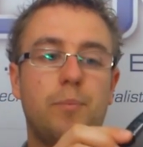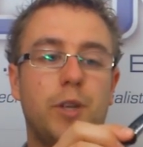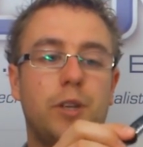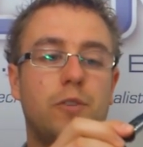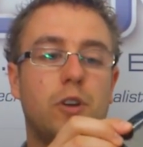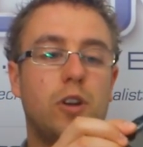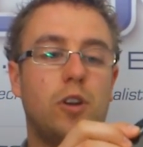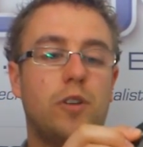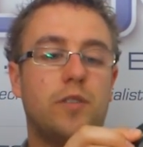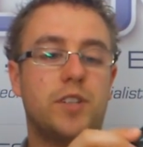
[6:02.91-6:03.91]
but you've got a
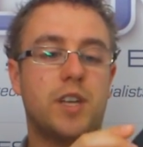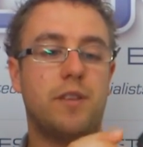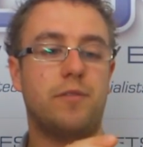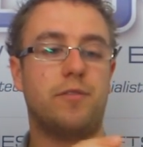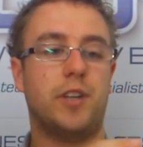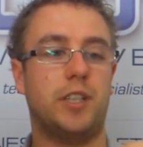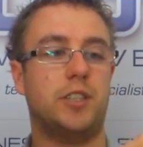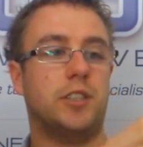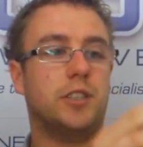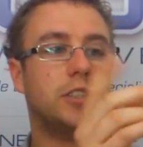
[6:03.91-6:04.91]
lot of the same features.